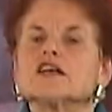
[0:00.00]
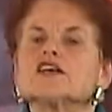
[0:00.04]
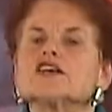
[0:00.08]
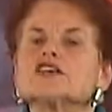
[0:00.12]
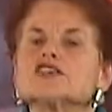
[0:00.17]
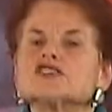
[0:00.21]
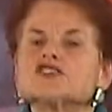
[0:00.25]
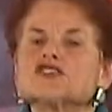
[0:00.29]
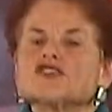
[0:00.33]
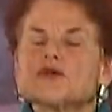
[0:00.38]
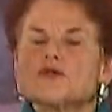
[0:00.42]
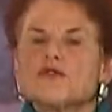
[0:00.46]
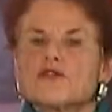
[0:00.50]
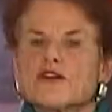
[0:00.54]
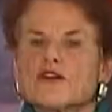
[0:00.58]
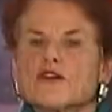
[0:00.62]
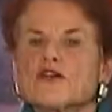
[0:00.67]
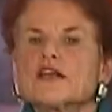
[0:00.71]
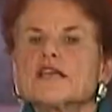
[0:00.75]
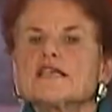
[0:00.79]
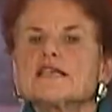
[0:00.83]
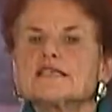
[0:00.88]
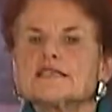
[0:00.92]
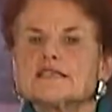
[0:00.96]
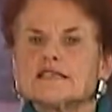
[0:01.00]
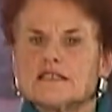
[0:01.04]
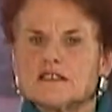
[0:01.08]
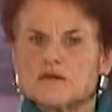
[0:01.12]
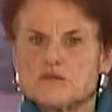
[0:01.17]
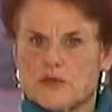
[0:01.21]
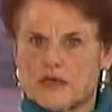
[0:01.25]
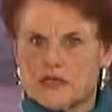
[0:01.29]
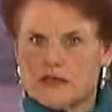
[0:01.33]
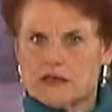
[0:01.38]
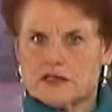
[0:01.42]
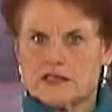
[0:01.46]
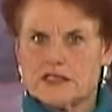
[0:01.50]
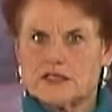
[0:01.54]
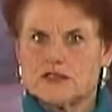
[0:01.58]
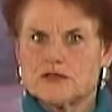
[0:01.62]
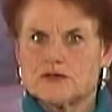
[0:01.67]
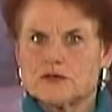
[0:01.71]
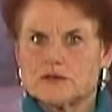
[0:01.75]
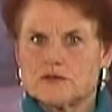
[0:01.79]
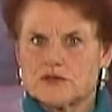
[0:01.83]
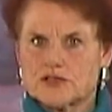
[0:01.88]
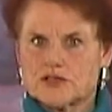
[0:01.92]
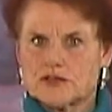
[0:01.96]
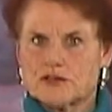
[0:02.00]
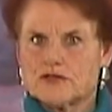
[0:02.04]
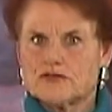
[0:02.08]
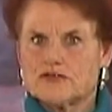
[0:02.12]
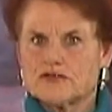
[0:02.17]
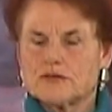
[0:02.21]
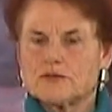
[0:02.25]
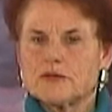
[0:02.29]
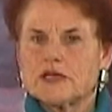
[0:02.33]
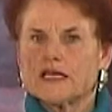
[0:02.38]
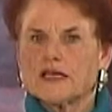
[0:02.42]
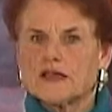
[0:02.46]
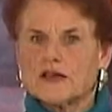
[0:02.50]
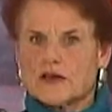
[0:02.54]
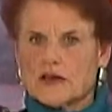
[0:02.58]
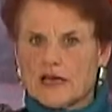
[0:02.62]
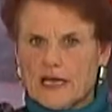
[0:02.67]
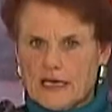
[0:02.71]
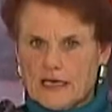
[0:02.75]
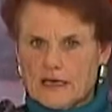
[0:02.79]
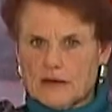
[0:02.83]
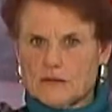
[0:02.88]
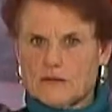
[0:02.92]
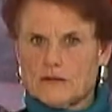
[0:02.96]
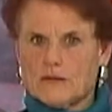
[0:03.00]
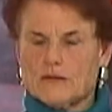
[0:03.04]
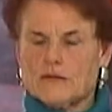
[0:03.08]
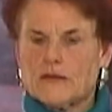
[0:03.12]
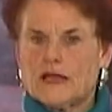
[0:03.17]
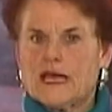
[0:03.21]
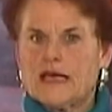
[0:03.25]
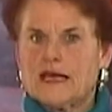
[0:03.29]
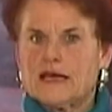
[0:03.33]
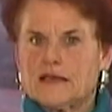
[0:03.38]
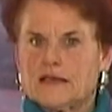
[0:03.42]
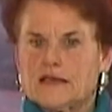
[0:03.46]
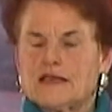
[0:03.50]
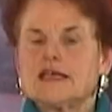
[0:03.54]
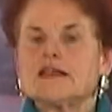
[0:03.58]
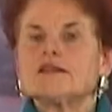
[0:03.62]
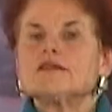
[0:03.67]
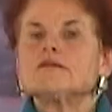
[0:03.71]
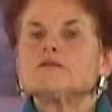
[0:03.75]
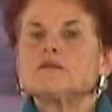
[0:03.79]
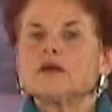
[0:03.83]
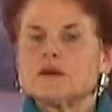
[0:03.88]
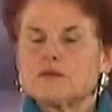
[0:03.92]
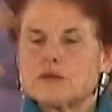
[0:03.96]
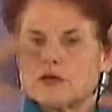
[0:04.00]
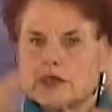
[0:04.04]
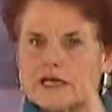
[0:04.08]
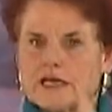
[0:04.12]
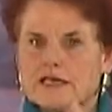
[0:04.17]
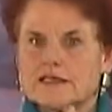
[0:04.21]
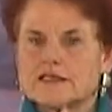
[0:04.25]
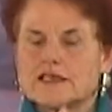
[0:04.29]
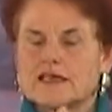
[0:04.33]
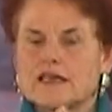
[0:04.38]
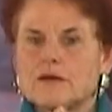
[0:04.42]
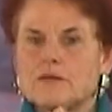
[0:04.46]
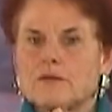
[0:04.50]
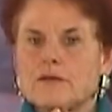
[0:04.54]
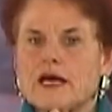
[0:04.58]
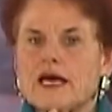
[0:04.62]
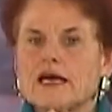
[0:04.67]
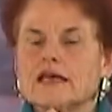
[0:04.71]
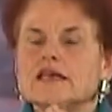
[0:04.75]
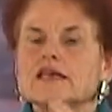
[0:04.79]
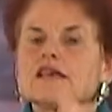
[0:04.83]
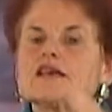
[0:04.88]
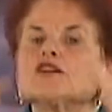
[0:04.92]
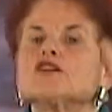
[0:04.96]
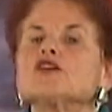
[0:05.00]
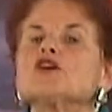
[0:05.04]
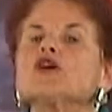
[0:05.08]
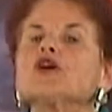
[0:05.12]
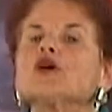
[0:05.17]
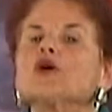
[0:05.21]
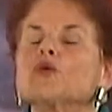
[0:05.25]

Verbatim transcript: So there is an ability to observe from here, and, and then people get to come back in.